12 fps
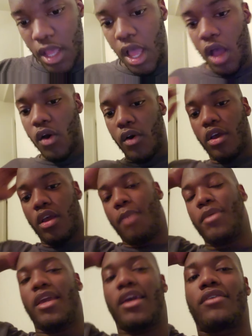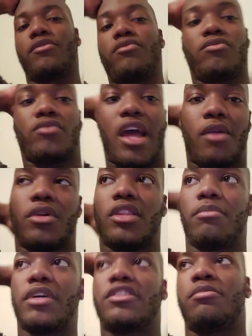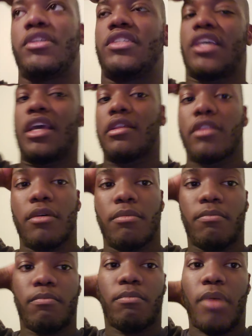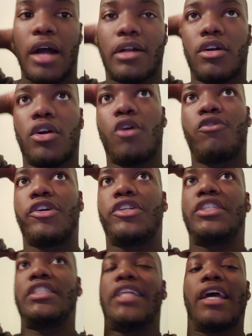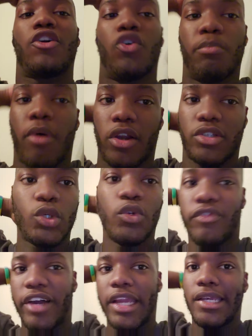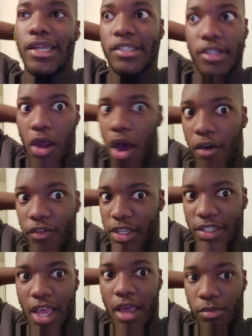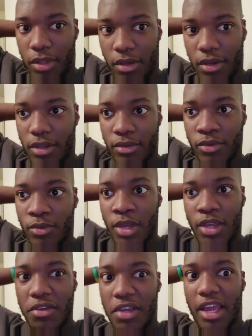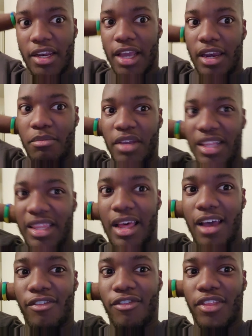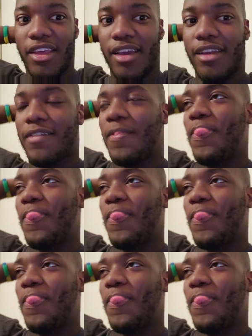Oh, I mean, not really much to be said. The Bakugo versus Deku Part 2 fight doesn't obviously happen because you kind of got to be alive for that.